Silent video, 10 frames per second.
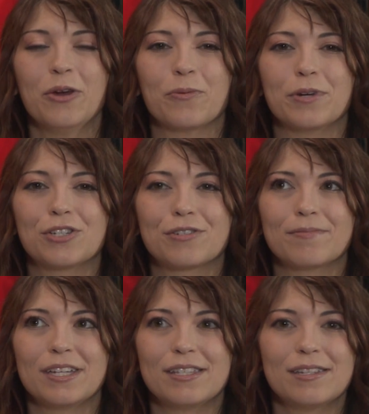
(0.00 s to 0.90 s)
which
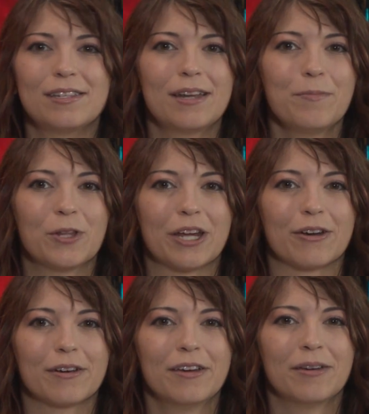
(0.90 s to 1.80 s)
isn't an
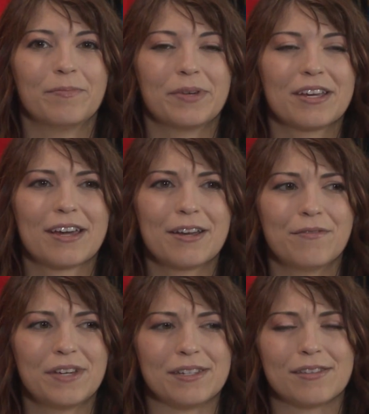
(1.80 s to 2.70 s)
emulator, but it kind of
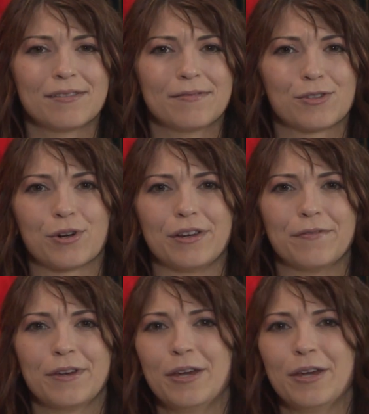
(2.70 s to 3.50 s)
is, sort of.